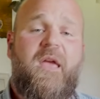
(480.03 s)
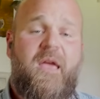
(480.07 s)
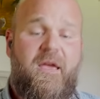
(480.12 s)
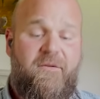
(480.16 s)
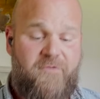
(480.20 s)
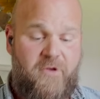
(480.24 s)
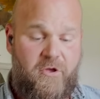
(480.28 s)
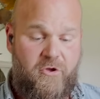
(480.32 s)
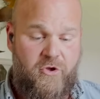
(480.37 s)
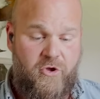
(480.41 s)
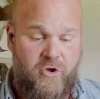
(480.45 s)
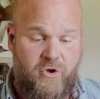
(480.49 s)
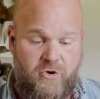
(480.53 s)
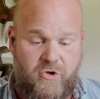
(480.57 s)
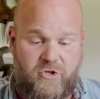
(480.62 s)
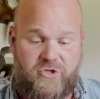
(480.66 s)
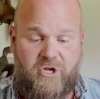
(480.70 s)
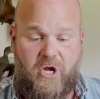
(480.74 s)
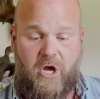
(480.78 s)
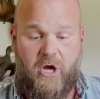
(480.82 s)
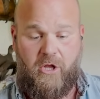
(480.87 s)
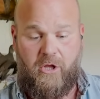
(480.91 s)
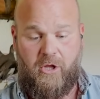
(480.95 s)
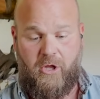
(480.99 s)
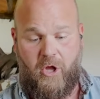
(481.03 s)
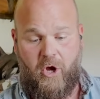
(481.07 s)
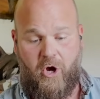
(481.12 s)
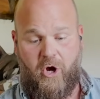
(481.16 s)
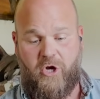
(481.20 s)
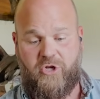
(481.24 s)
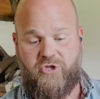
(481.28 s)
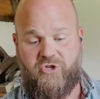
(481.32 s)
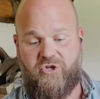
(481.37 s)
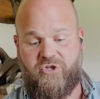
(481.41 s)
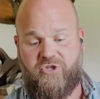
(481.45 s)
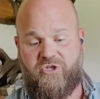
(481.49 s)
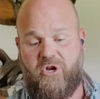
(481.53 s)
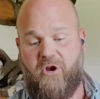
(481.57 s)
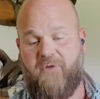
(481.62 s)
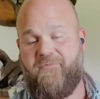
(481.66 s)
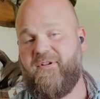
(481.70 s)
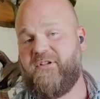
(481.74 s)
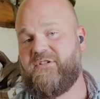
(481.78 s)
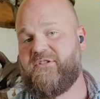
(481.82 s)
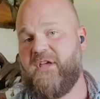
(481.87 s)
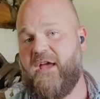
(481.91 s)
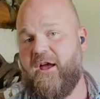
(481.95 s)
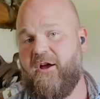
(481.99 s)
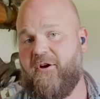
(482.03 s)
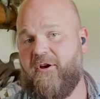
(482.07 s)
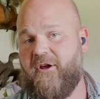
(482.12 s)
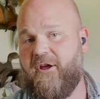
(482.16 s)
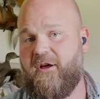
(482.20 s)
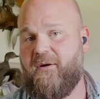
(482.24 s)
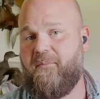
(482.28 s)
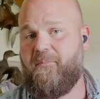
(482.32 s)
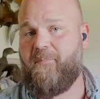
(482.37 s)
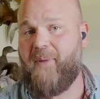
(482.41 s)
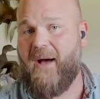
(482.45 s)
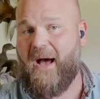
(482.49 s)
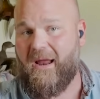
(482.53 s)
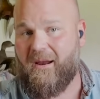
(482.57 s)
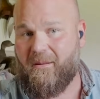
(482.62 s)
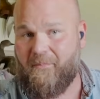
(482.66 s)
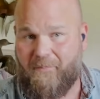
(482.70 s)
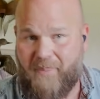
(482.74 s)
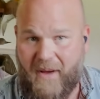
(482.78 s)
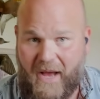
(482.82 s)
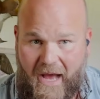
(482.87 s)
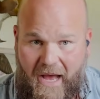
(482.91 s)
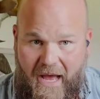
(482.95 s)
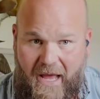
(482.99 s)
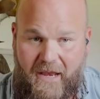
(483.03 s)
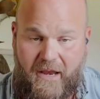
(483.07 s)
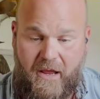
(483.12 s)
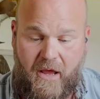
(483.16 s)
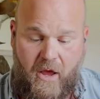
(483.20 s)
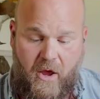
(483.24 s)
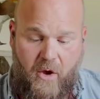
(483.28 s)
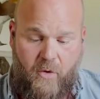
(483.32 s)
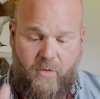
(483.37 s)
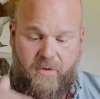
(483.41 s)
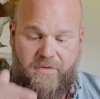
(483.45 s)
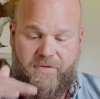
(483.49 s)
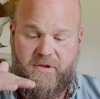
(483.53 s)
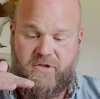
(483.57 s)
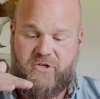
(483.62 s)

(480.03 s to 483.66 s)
If you use a larger surface area bottom pot with